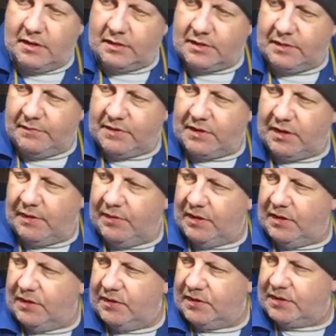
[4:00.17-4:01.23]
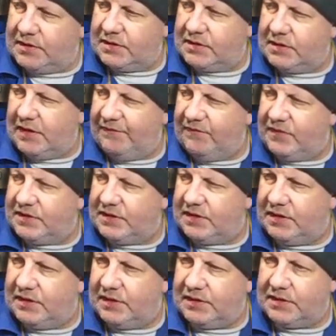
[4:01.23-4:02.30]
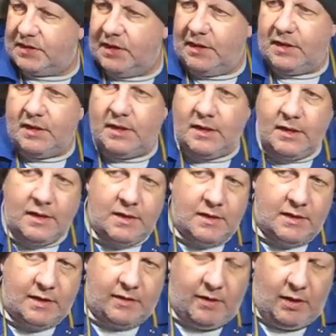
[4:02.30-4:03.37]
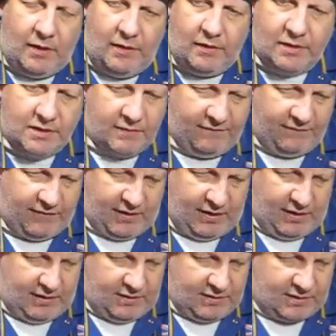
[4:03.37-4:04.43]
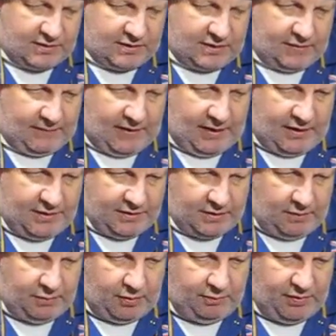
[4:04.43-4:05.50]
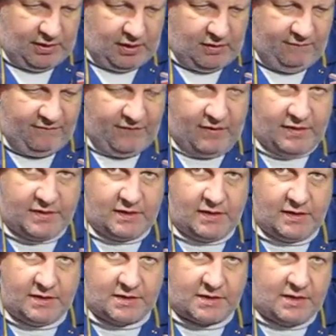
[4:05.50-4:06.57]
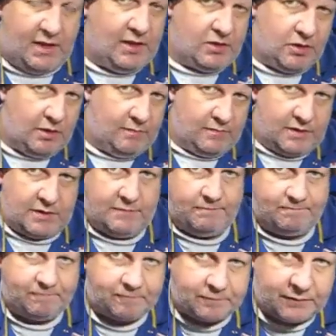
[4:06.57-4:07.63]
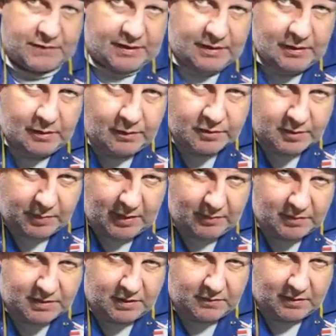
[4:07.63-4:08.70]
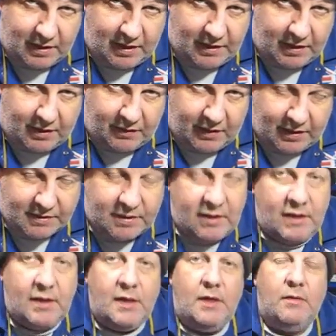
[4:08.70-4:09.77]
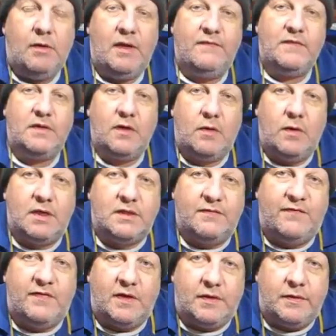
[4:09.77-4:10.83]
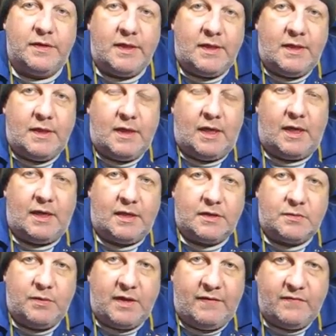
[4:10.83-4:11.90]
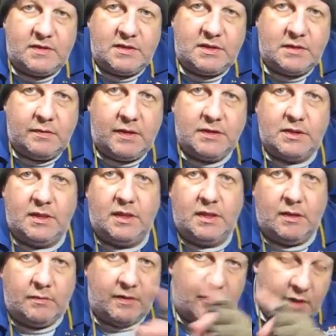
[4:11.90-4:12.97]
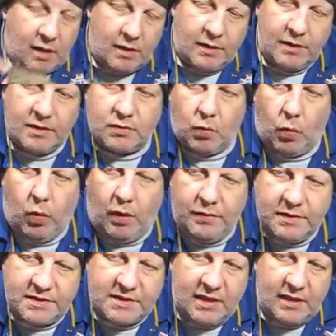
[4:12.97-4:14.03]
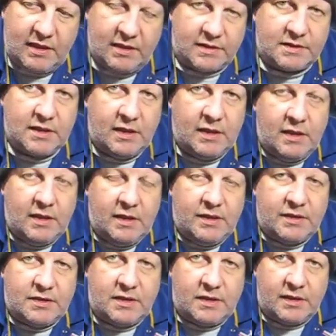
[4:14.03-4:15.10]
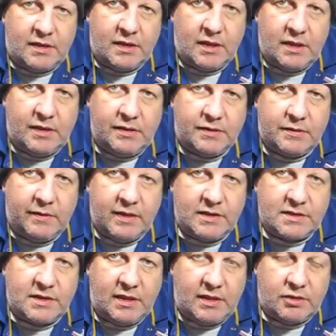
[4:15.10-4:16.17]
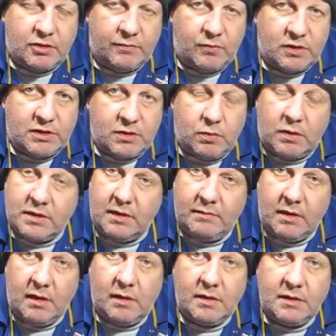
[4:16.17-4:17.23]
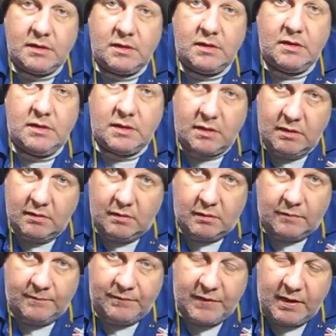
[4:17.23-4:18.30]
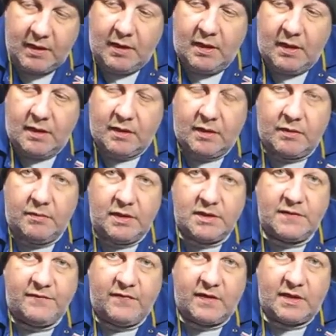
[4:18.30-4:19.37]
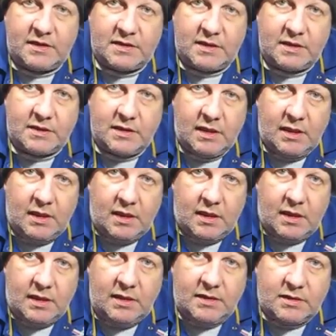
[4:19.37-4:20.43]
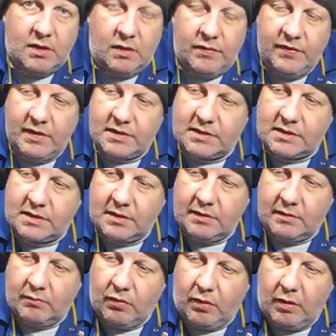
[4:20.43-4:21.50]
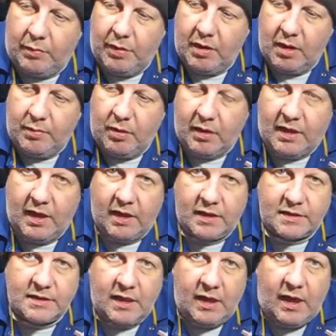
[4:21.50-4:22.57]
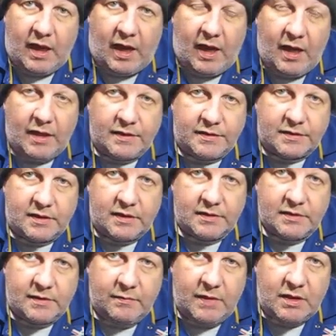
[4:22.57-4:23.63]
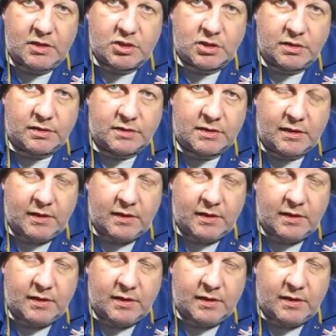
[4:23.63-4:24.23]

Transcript: sometime in the 70s. Now a lot of these end up being converted into snare drums. A lot of people don't like that. Well, I've done quite a few, and we have a situation here where a client wants his turning into a snare drum, which is what I'm going to do. Now the reason for this is he's got this royal purple kit, and as I mentioned,